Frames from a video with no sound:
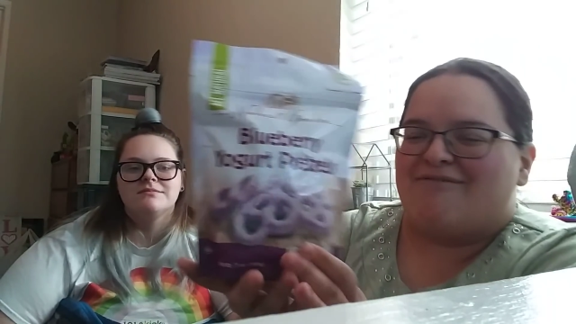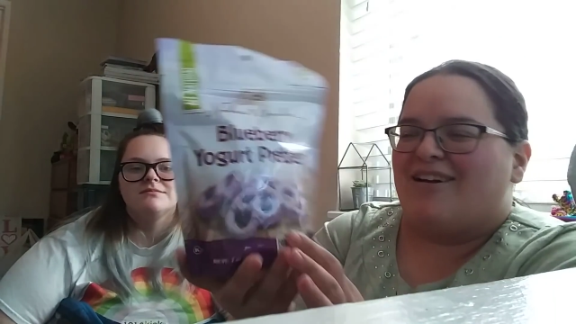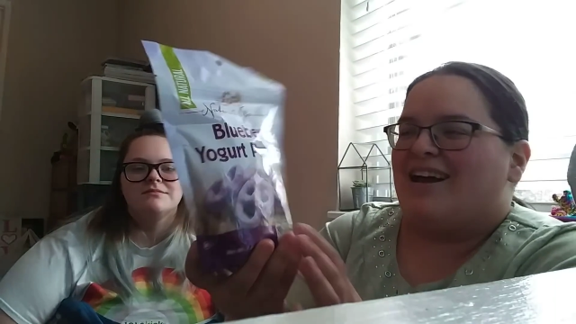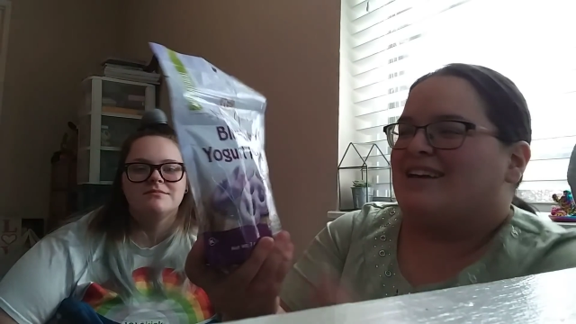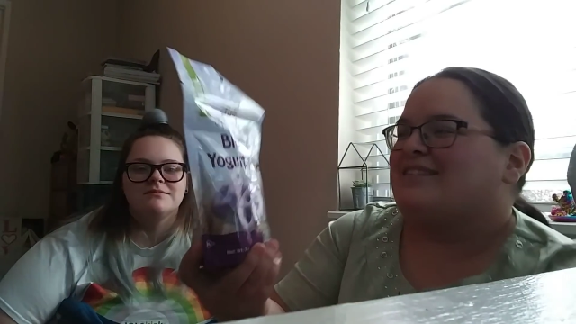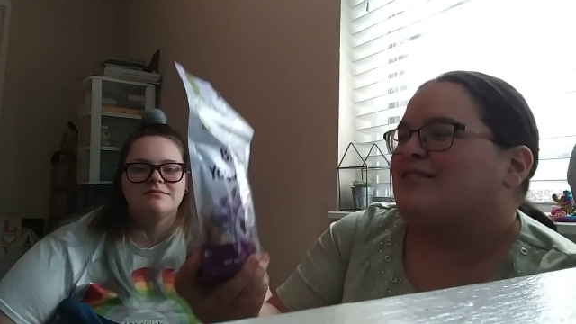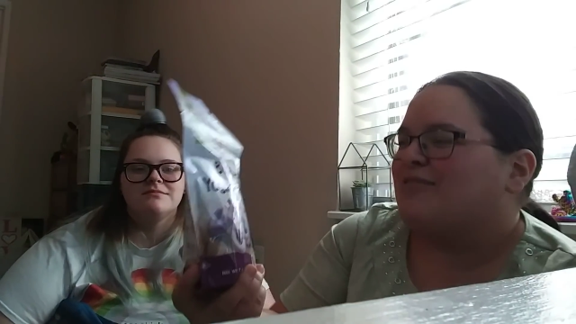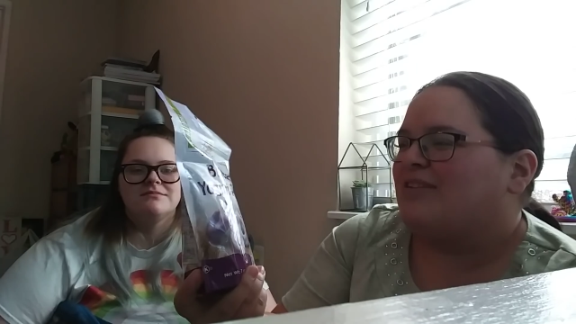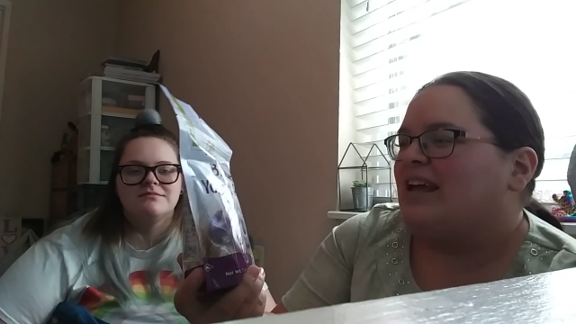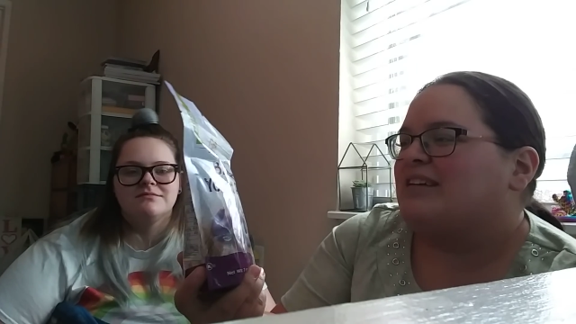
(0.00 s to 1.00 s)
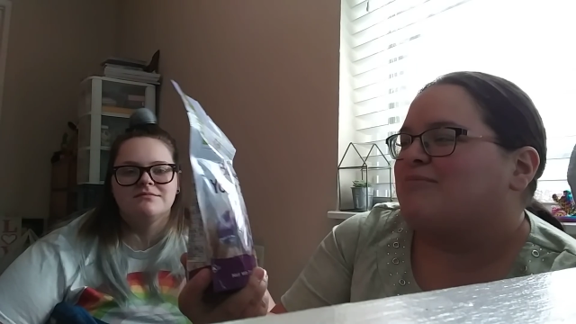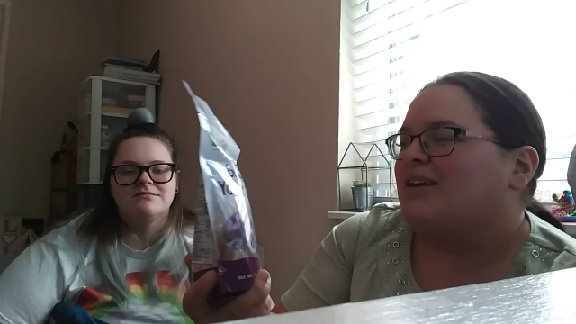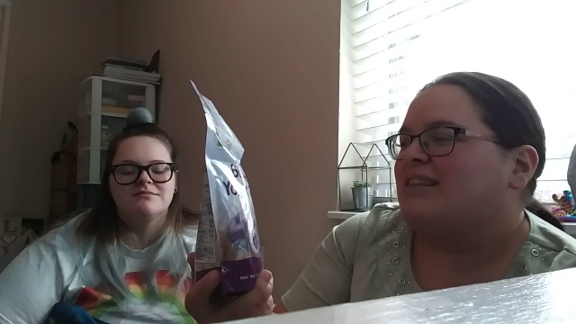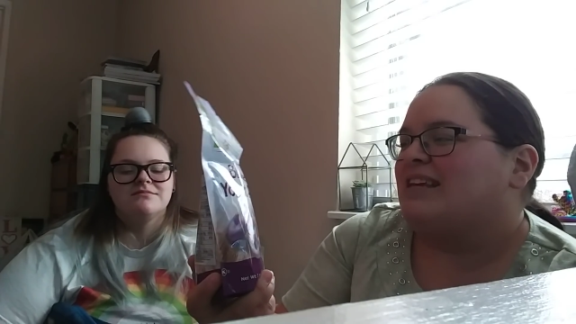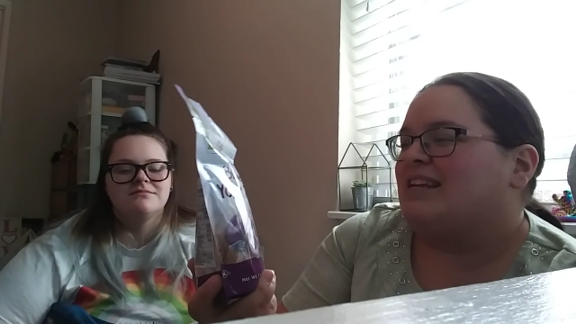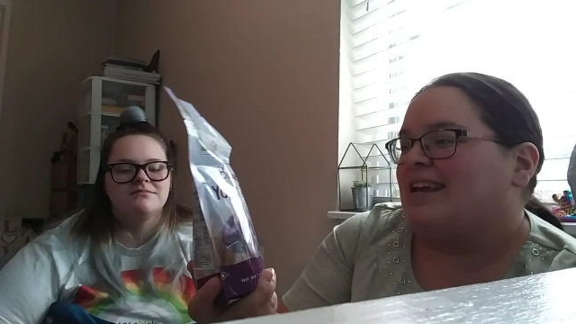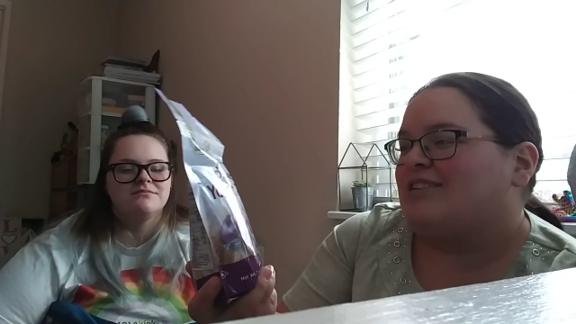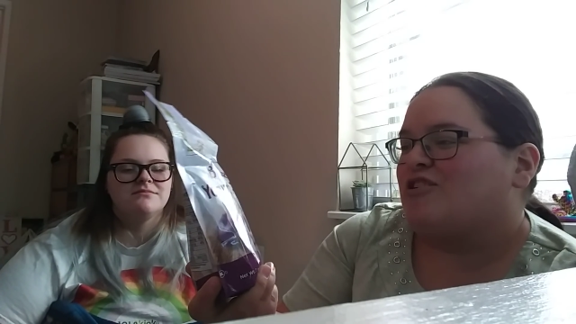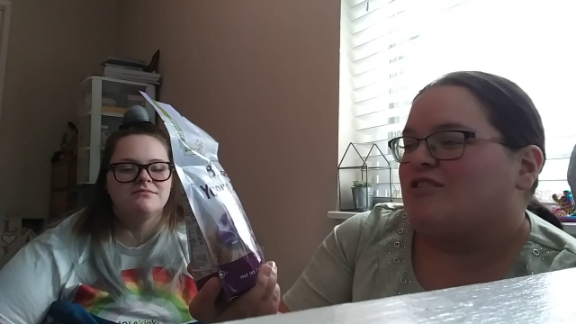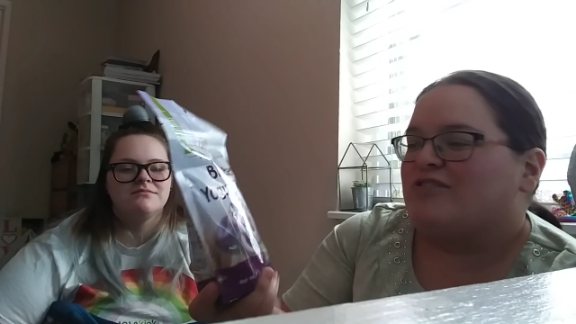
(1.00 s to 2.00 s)
Speaker 1: Alright, so next we got the
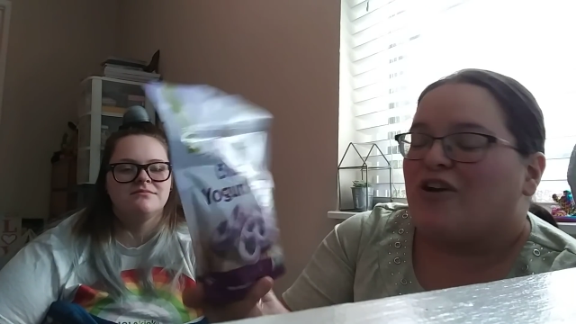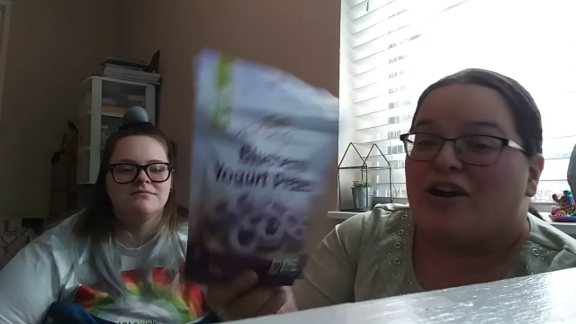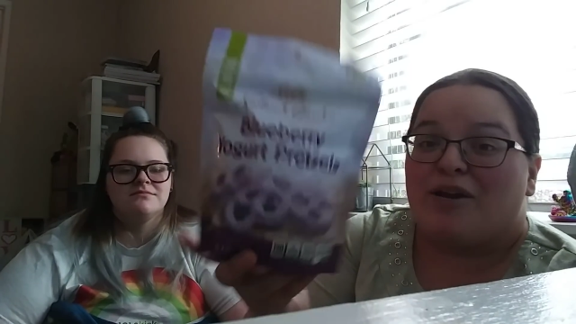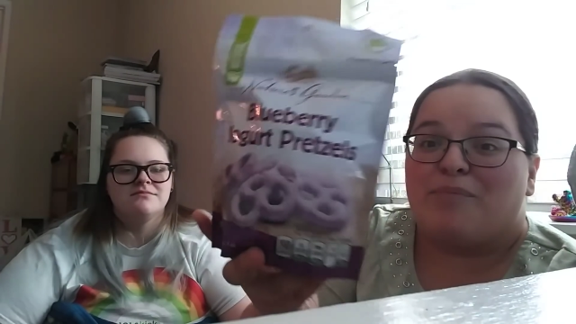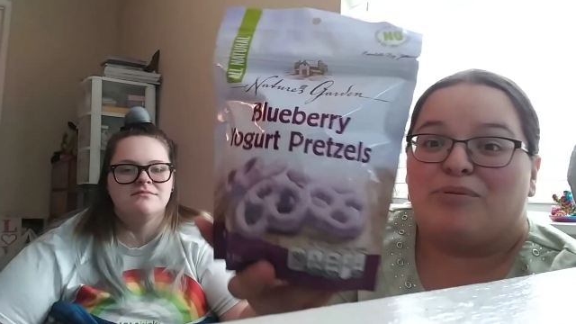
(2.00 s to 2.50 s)
Nature's Garden